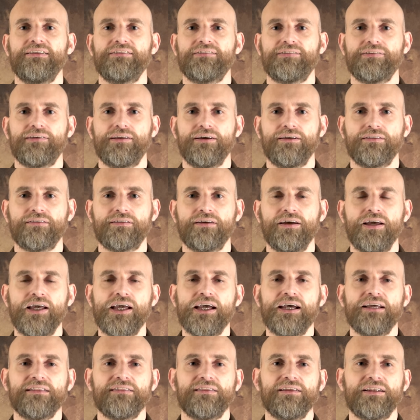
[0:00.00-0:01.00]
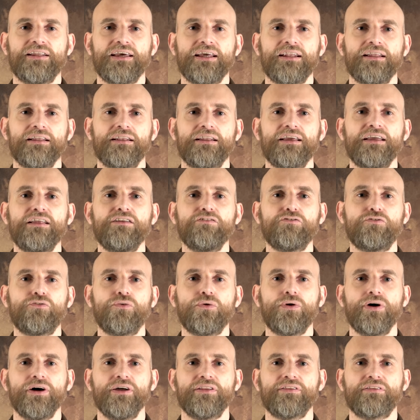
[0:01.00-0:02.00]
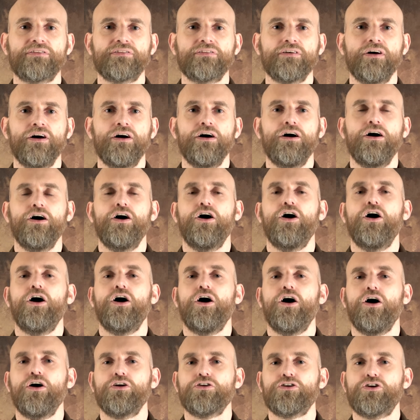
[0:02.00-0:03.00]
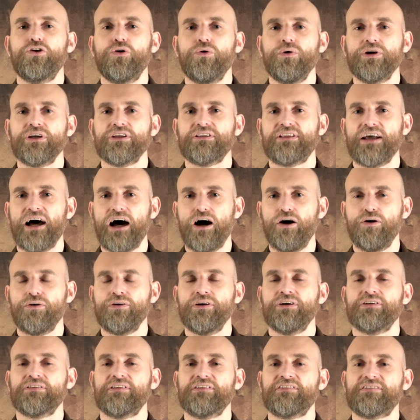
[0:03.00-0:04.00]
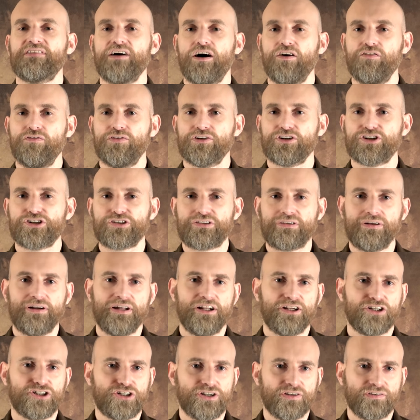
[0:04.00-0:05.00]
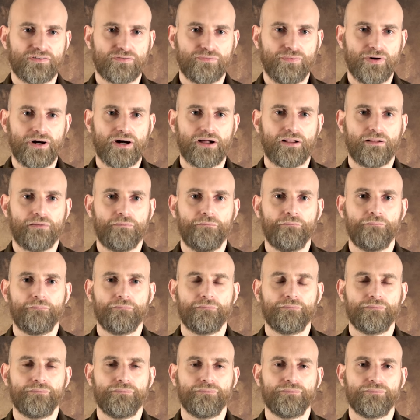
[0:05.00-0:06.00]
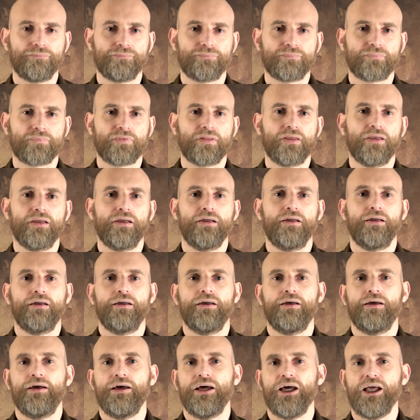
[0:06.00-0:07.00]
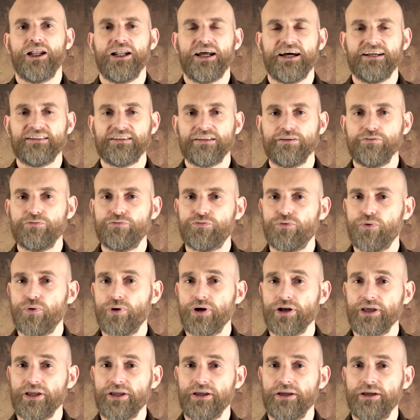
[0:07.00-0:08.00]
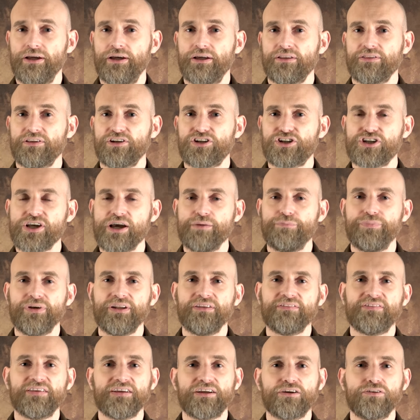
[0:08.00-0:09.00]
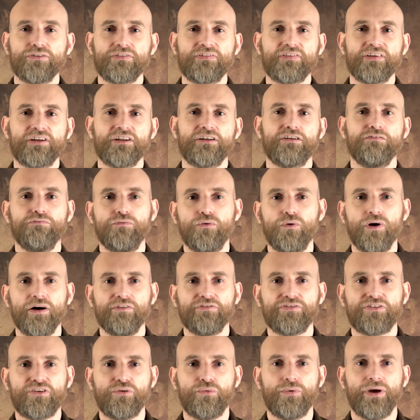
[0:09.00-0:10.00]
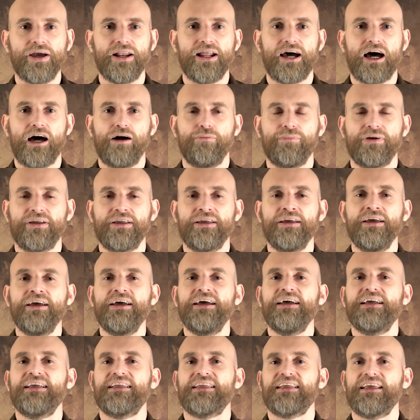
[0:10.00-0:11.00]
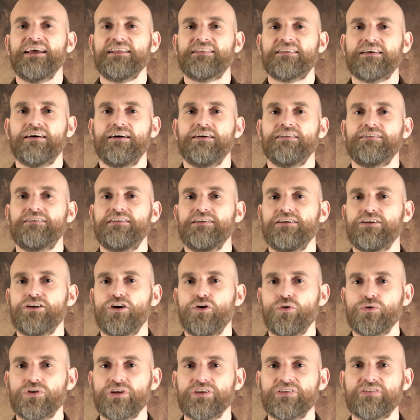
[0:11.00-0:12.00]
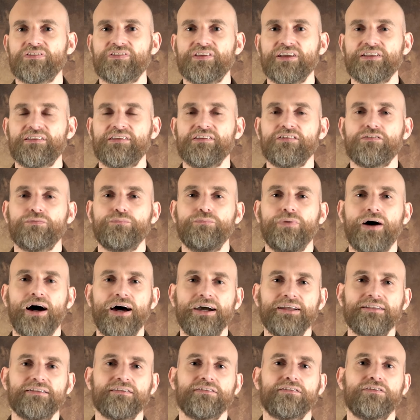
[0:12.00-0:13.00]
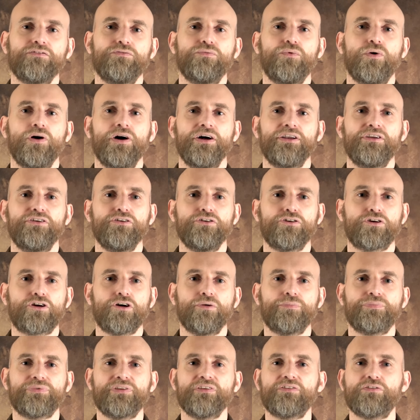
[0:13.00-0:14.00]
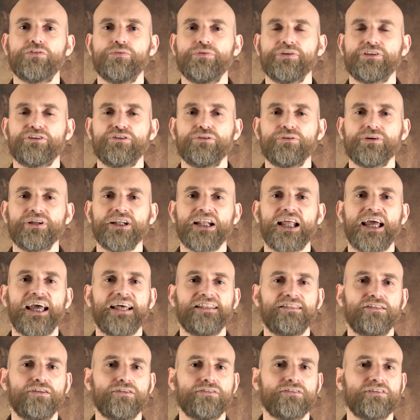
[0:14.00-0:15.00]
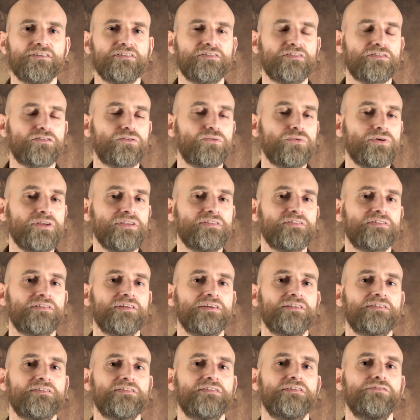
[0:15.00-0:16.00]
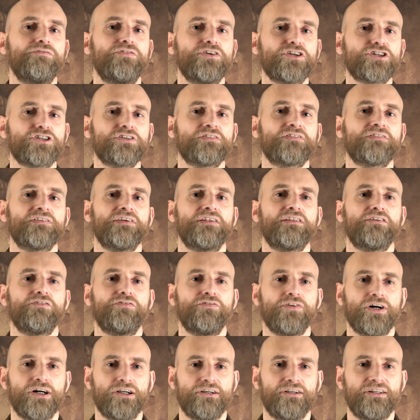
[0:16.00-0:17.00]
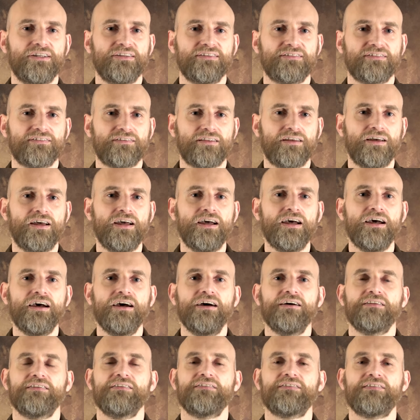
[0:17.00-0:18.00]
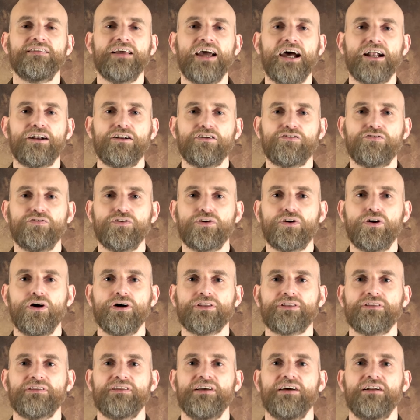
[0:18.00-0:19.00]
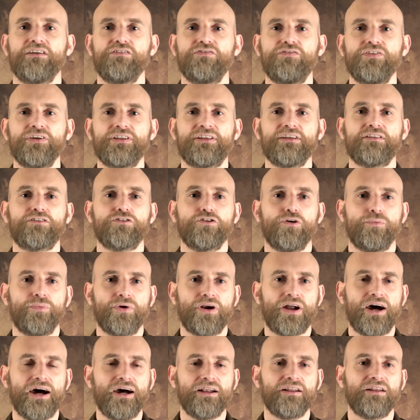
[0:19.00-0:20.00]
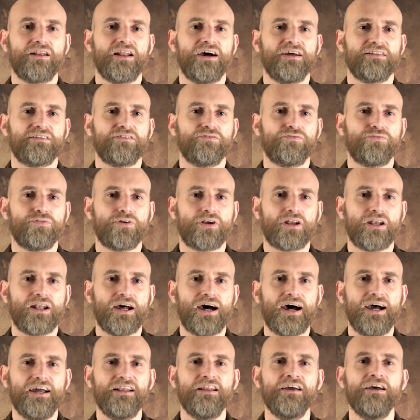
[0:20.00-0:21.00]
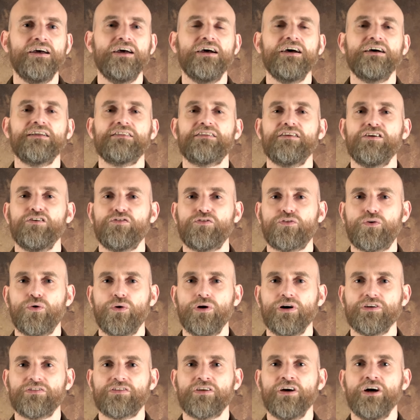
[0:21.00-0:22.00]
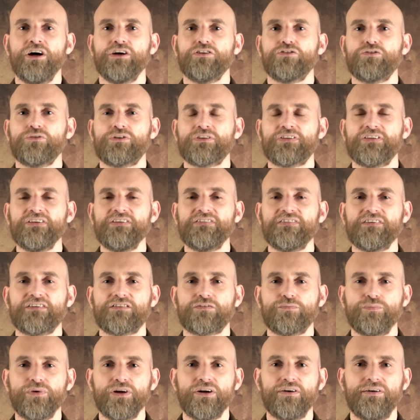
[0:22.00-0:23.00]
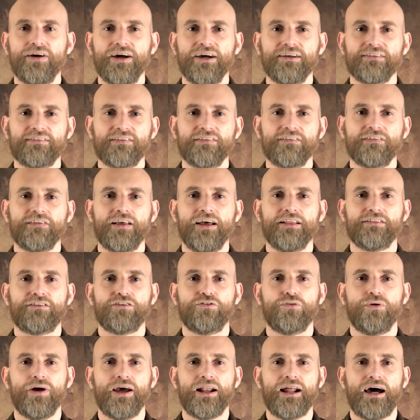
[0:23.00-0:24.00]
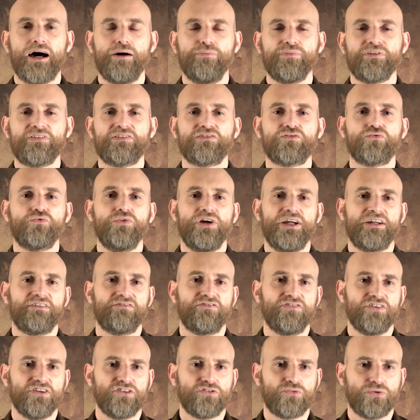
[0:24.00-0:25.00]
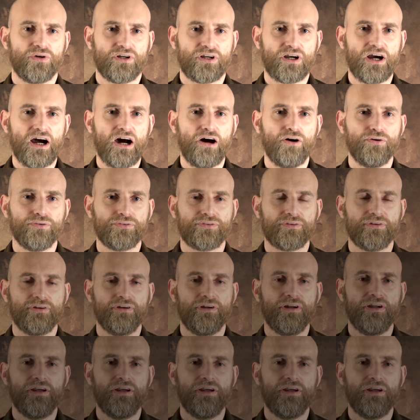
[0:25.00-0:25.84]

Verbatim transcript: incident that had an influence on going down the southern strategy as well. In 1940, the Japanese had considered a war with the Red Army, yet they noticed that despite the war in Europe, the Soviet Union had not decreased its divisions in the Far East. Since they had not forgotten their defeat at Nomonhan in 1939, they of course took these experiences and the Red Army's strength into account.